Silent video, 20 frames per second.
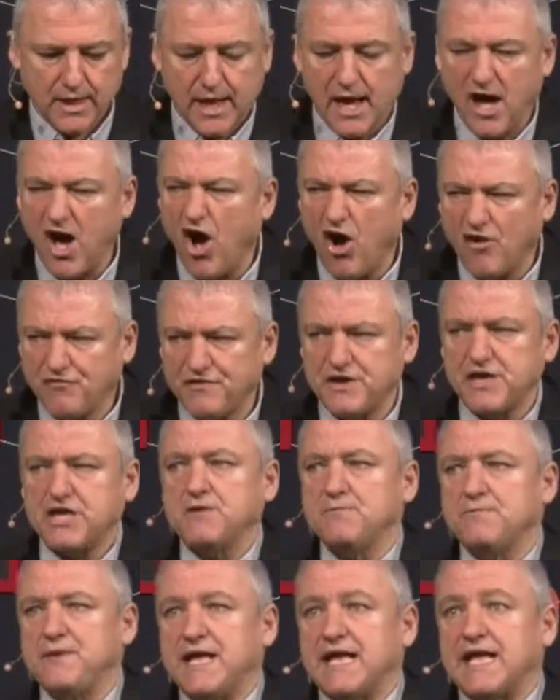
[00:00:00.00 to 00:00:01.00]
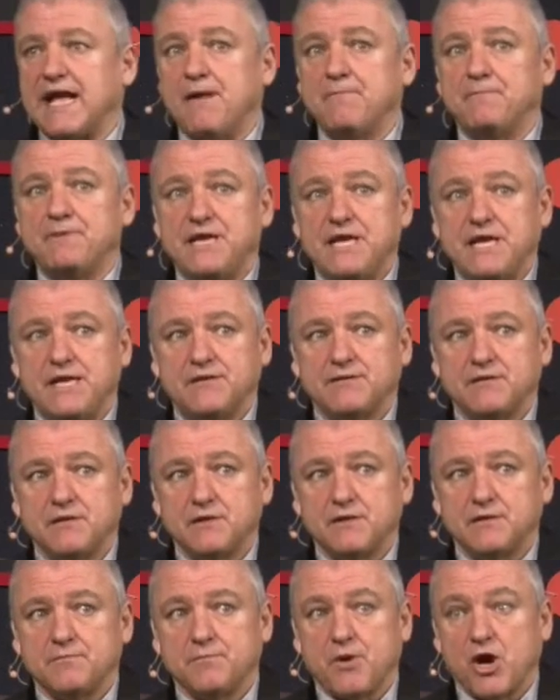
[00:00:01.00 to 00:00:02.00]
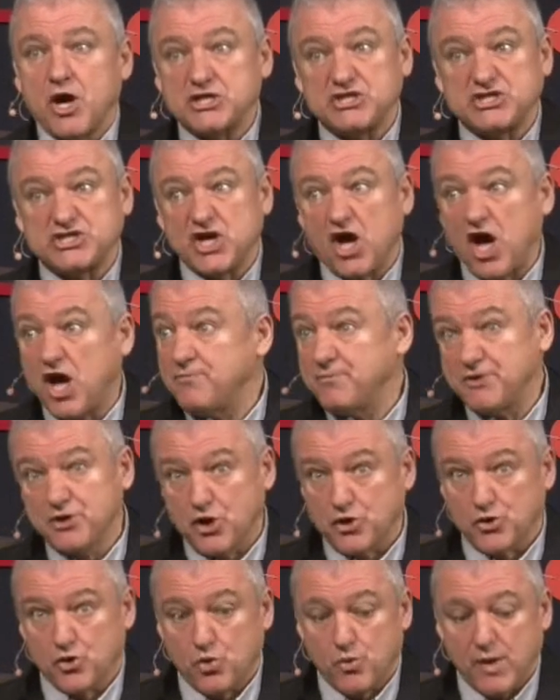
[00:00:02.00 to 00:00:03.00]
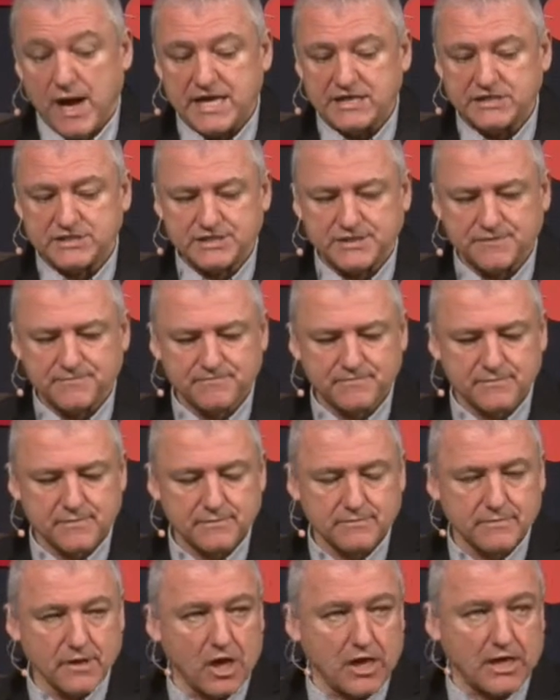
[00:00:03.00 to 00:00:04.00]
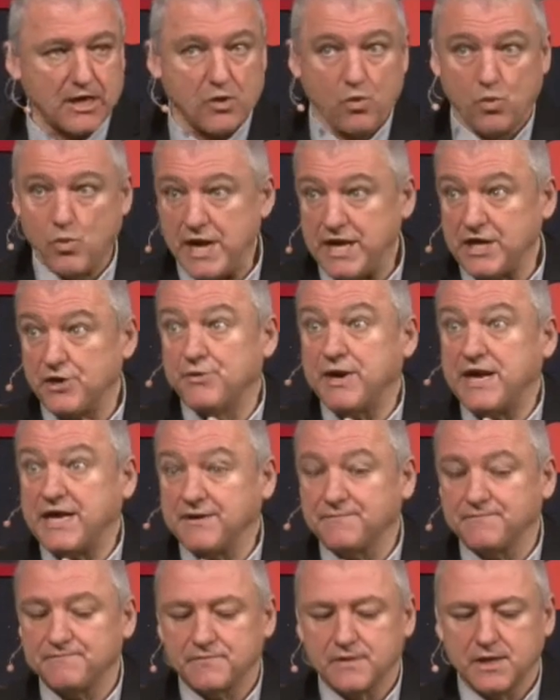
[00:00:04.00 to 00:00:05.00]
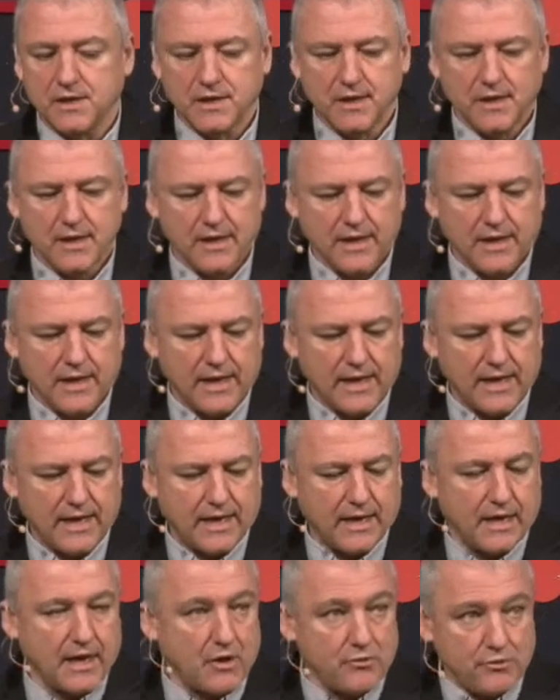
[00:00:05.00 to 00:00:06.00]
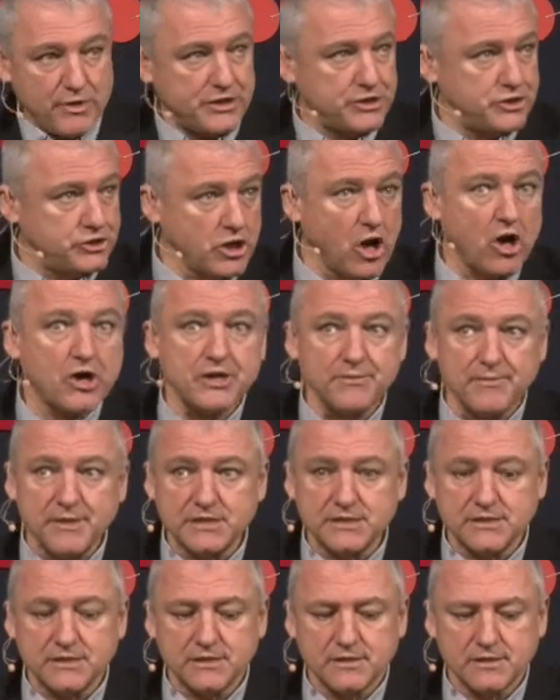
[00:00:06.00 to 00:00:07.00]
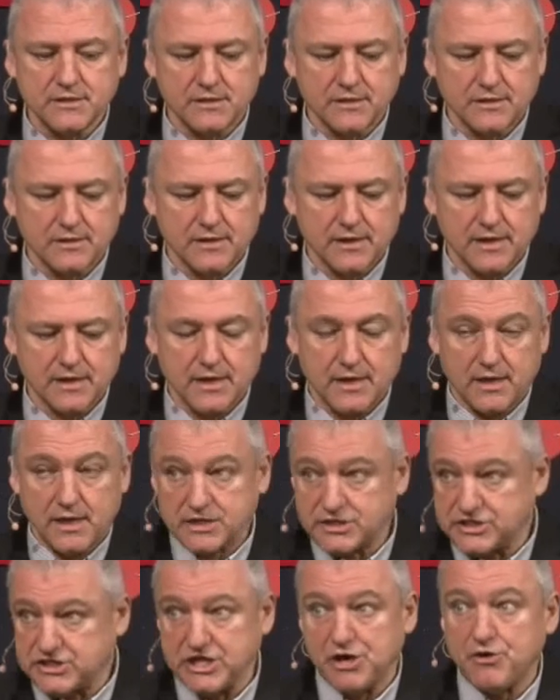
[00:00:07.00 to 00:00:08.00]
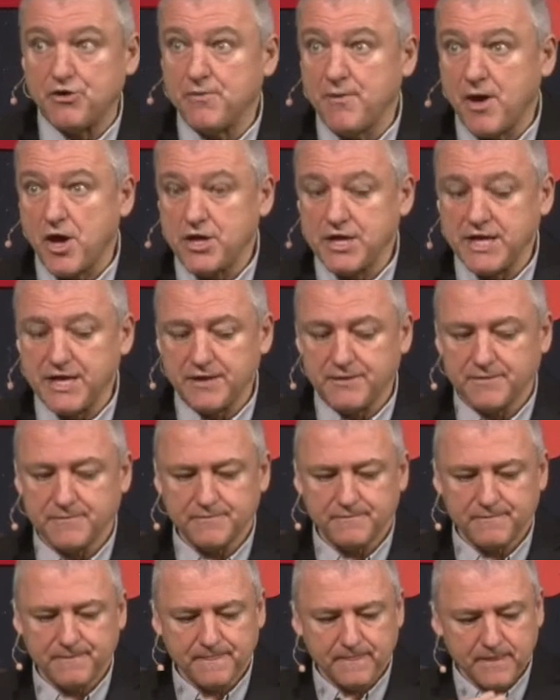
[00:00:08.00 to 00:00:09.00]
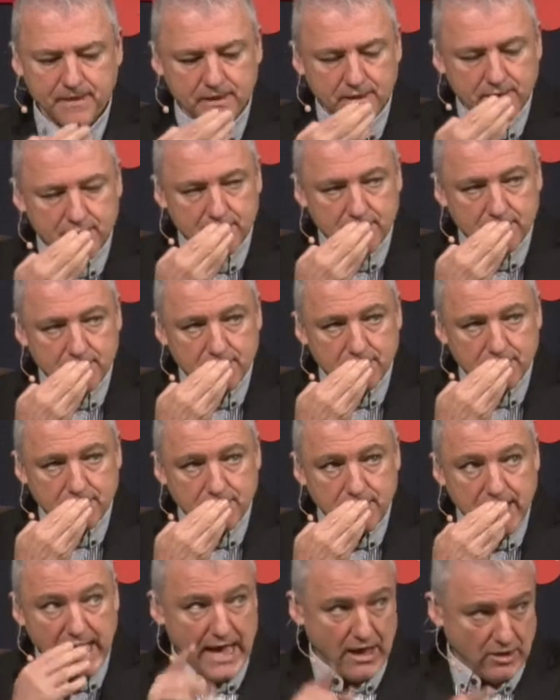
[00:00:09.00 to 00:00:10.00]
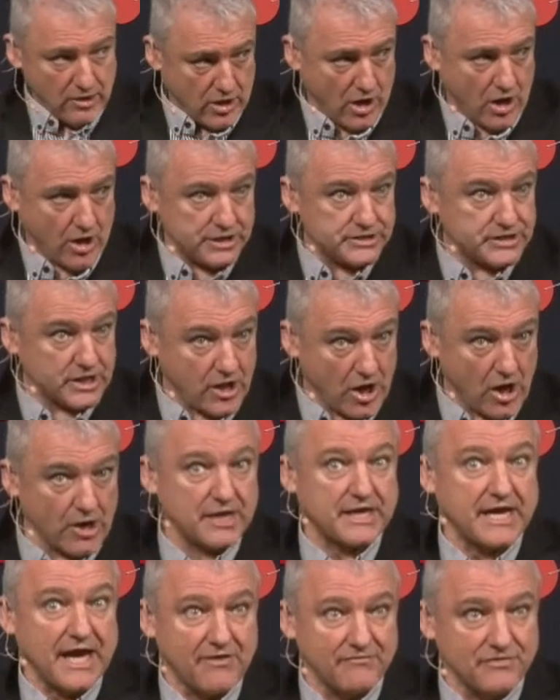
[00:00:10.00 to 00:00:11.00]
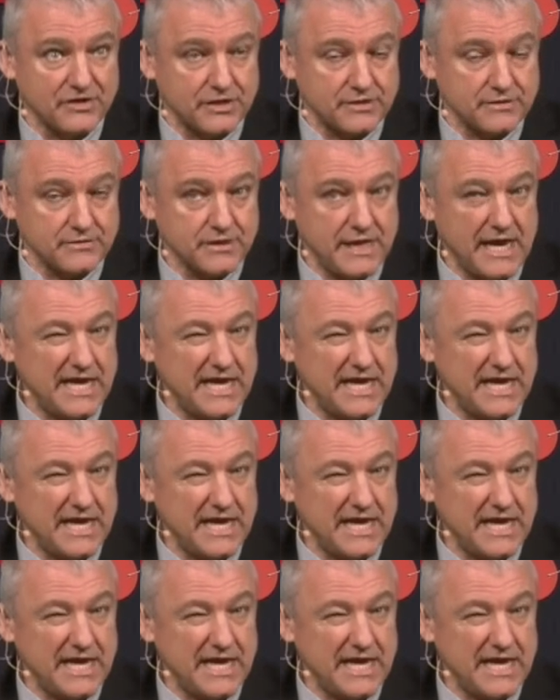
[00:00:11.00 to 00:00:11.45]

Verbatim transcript: Uh, often it can be accompanied by a sign, but not always, like a wedding ring, uh, a written document, uh, a ceremony. Our God is a God of covenant.